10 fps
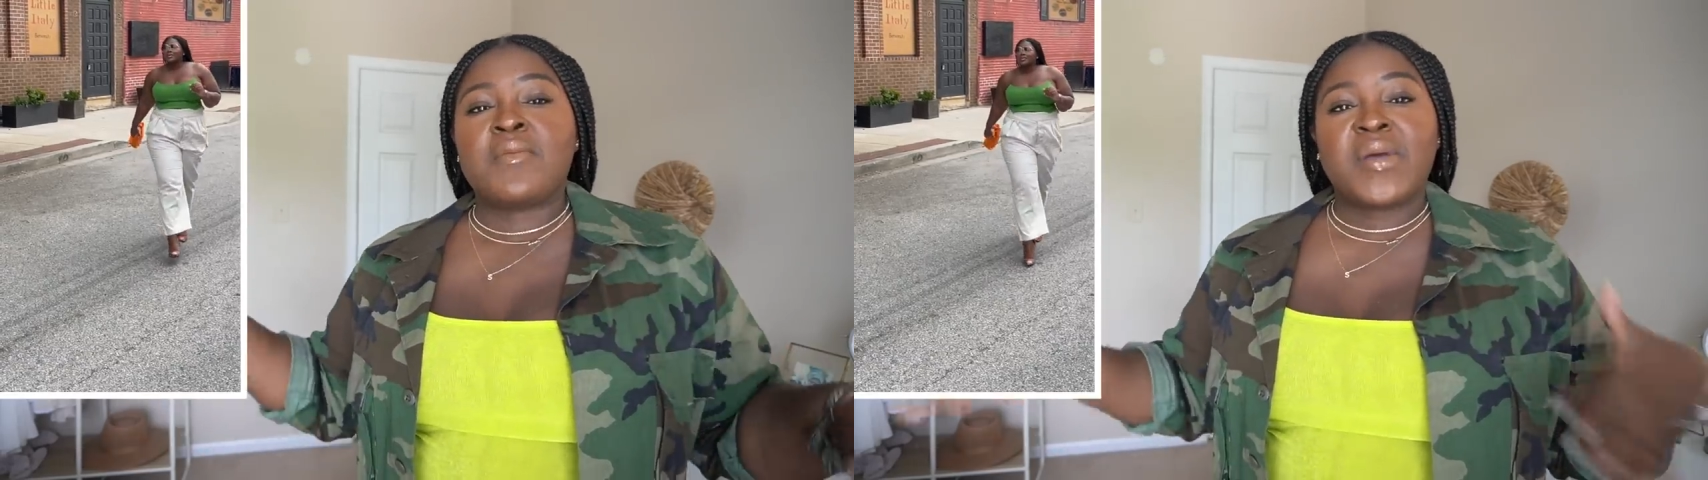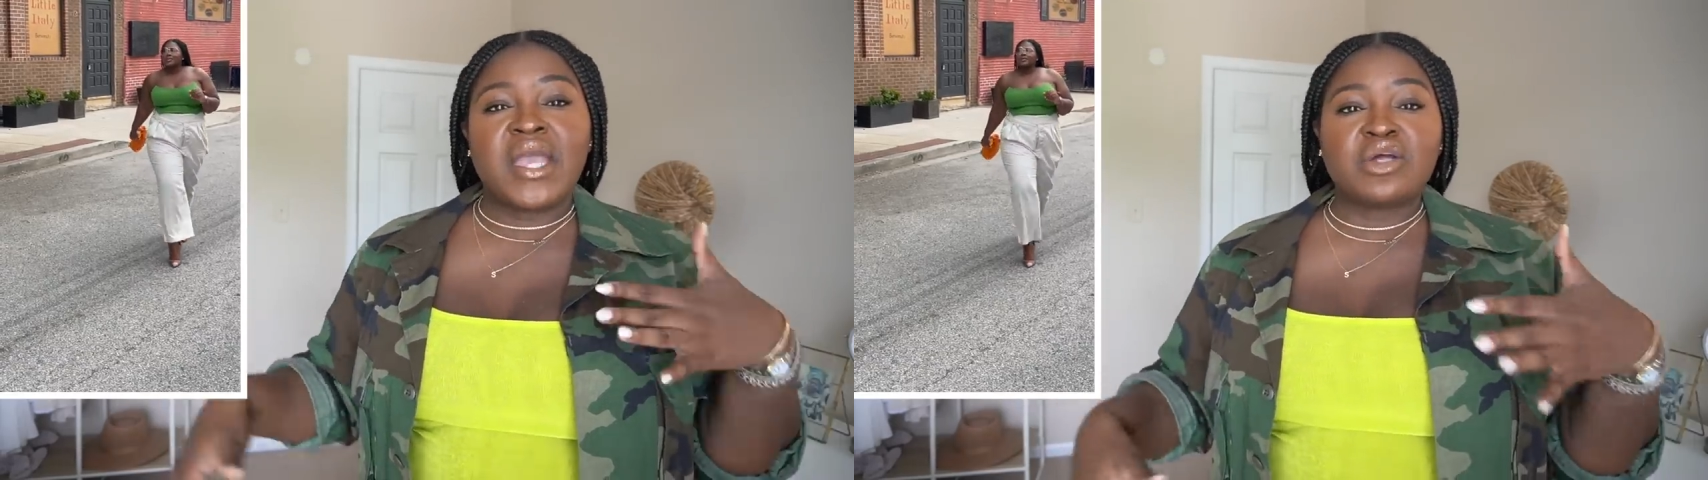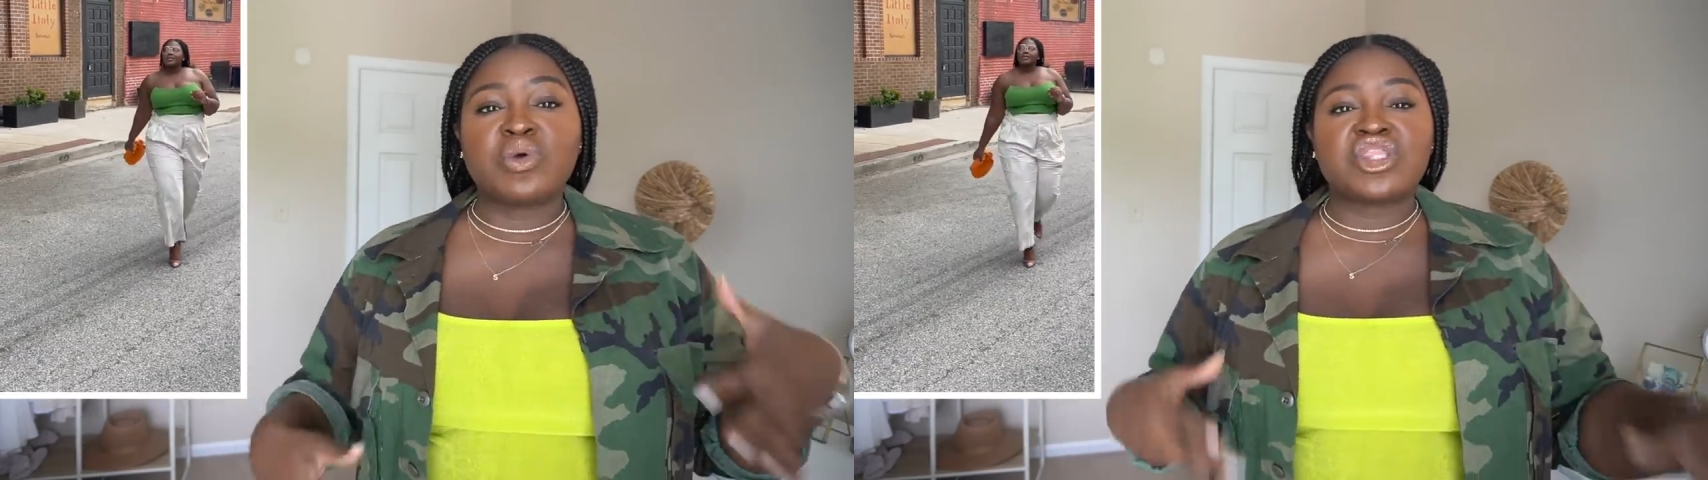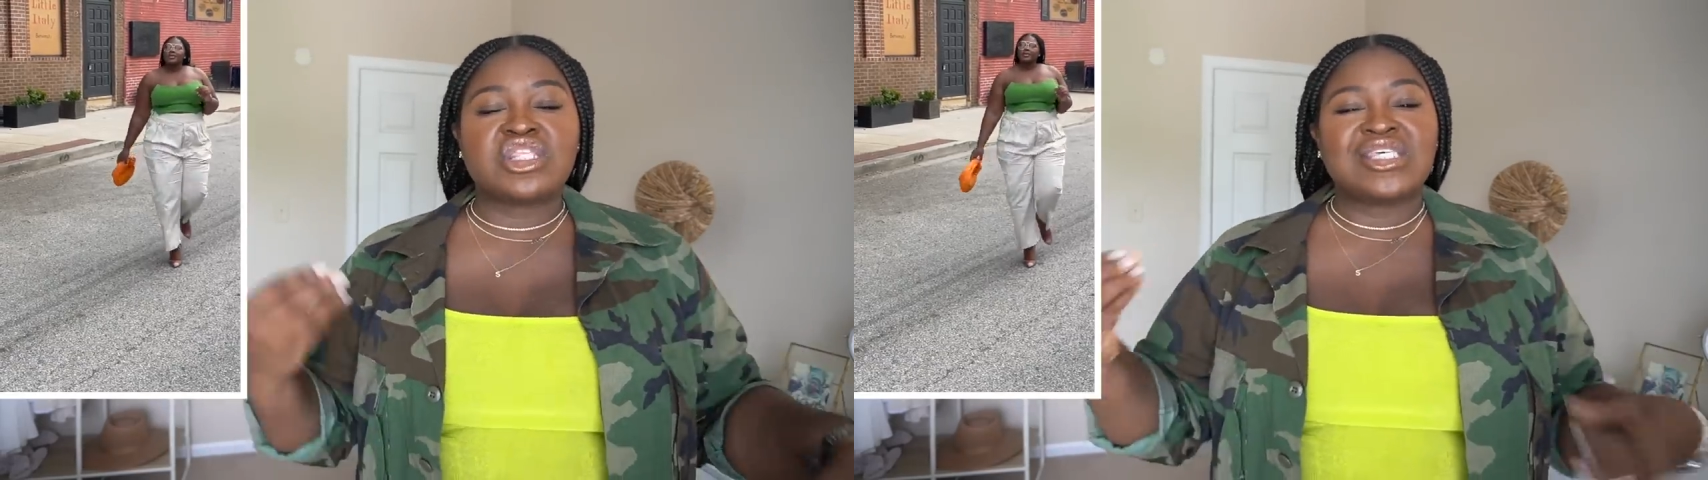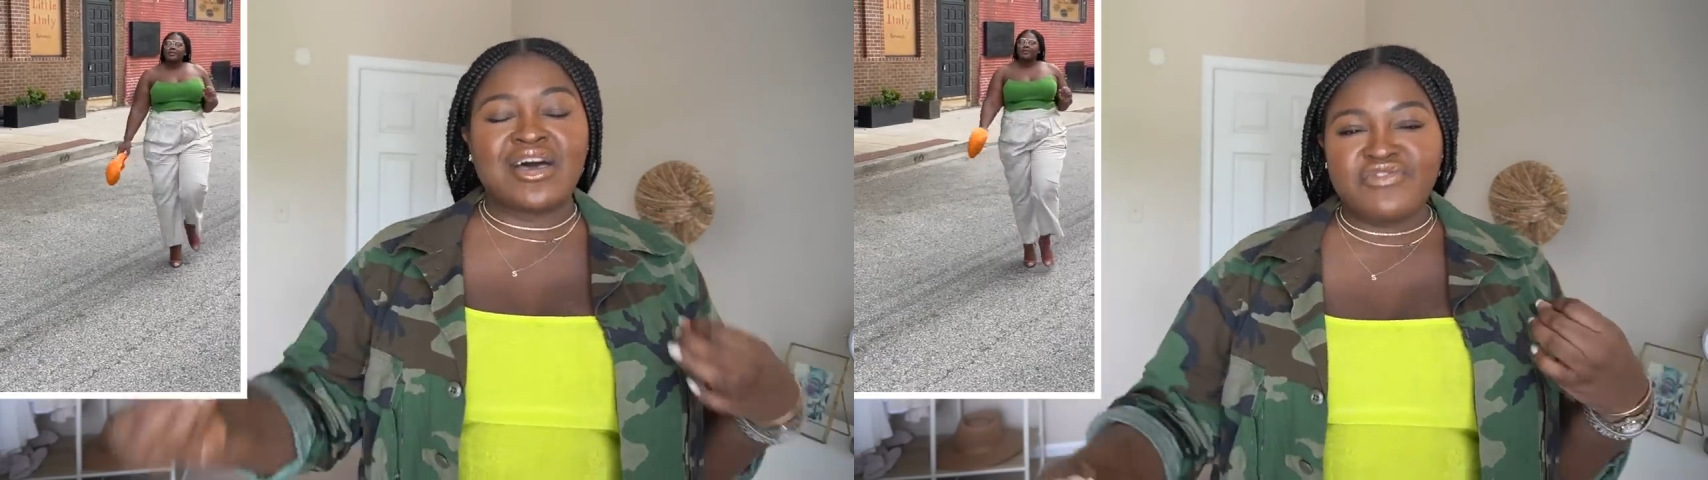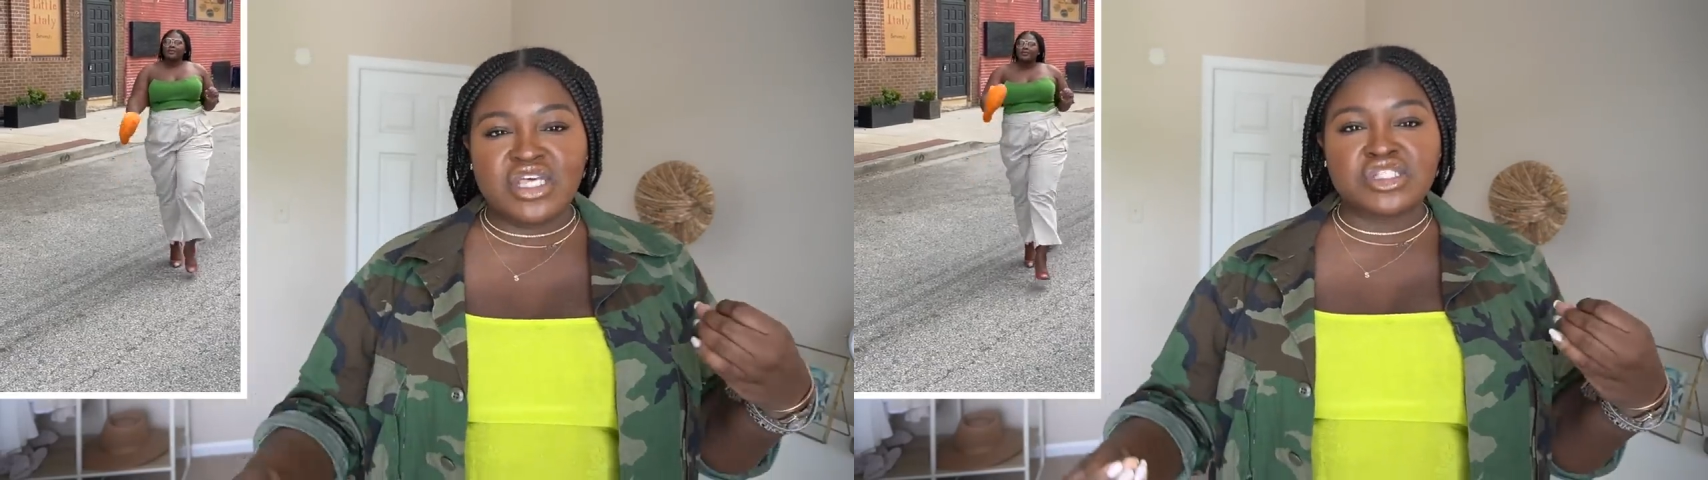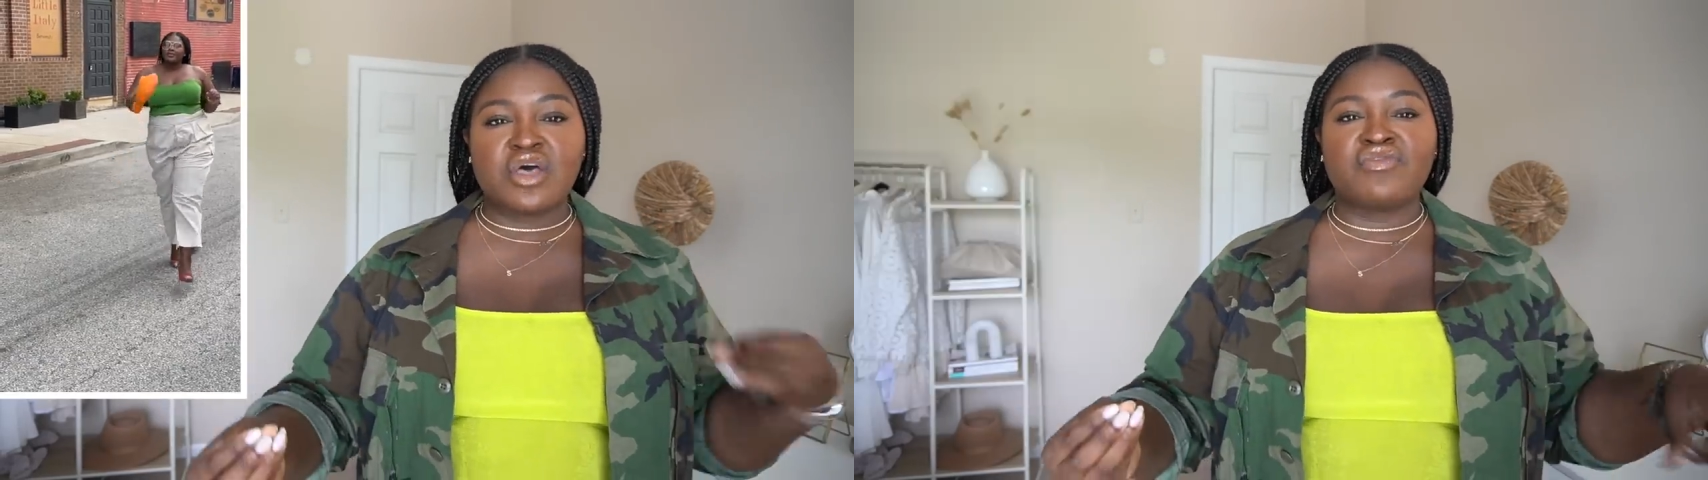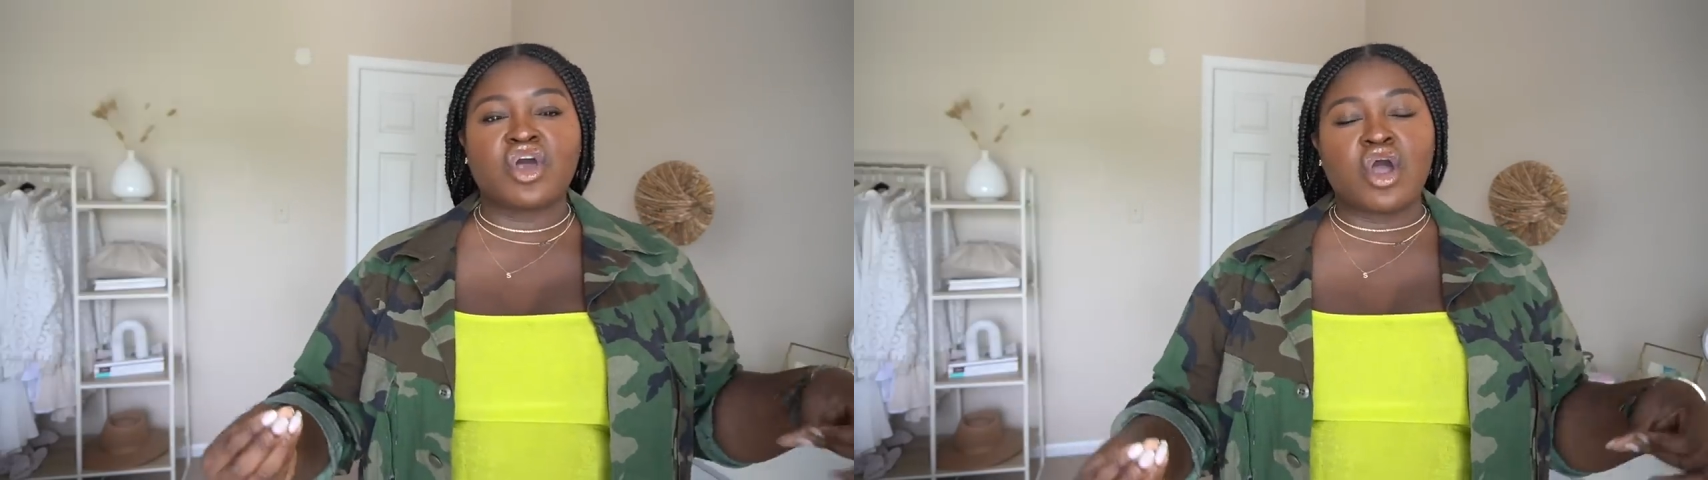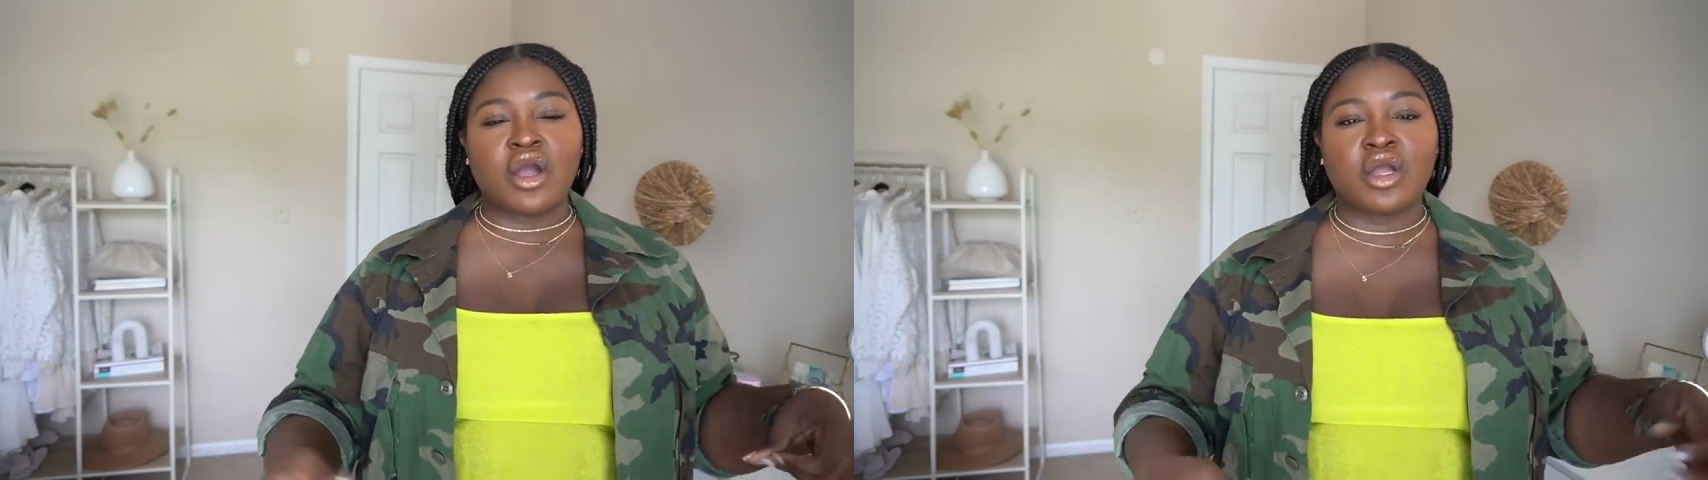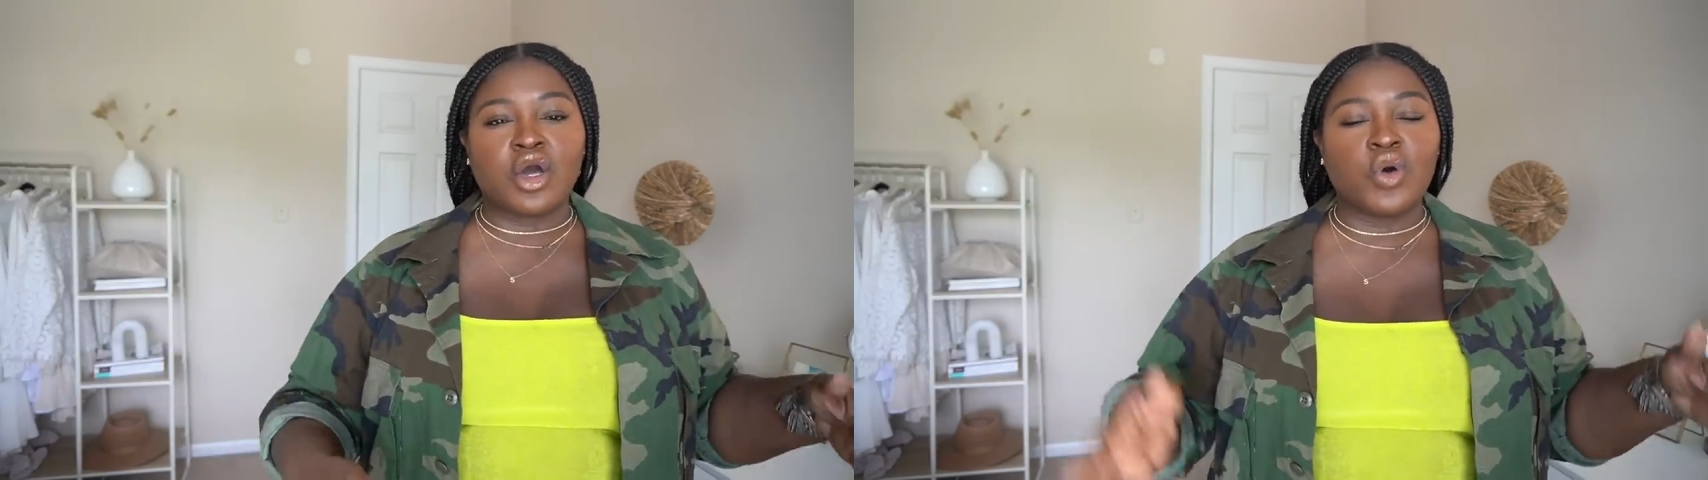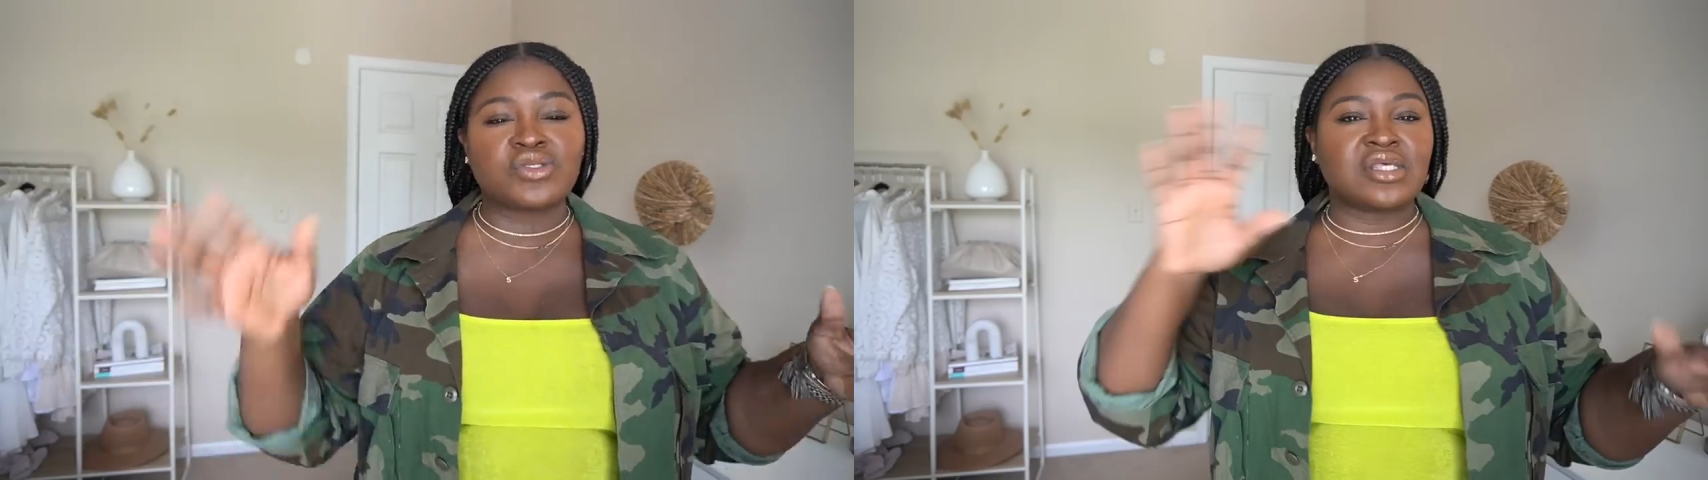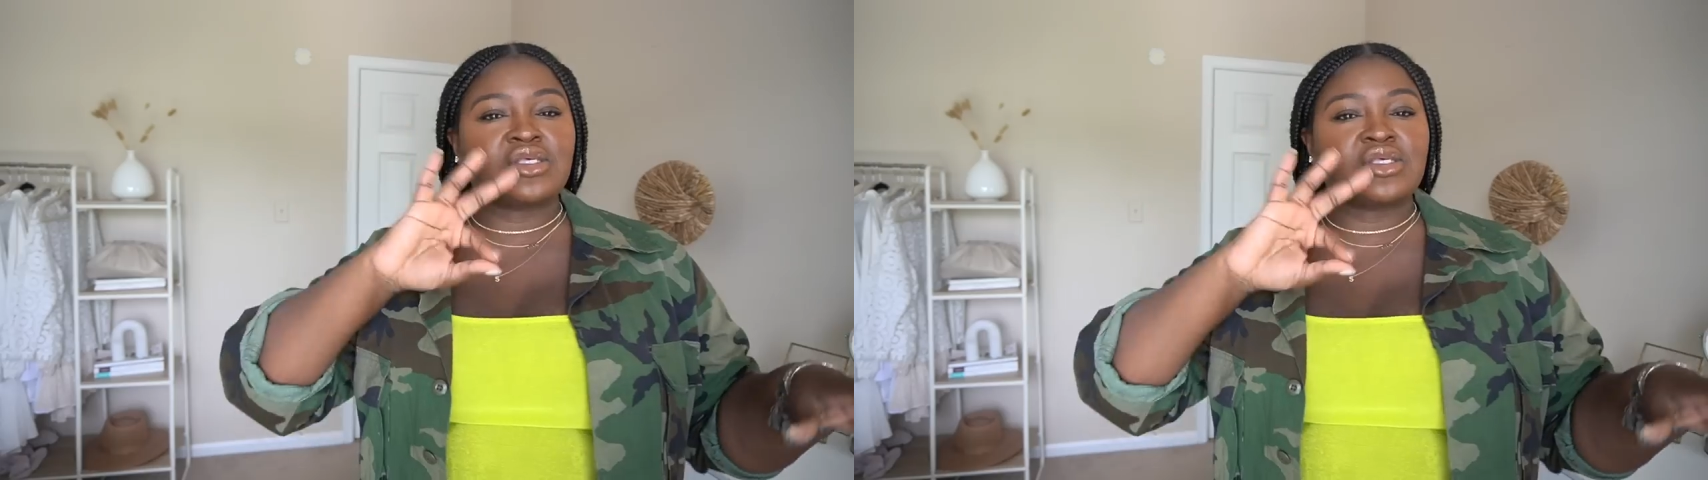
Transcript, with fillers: paired with the toughness of the cargos.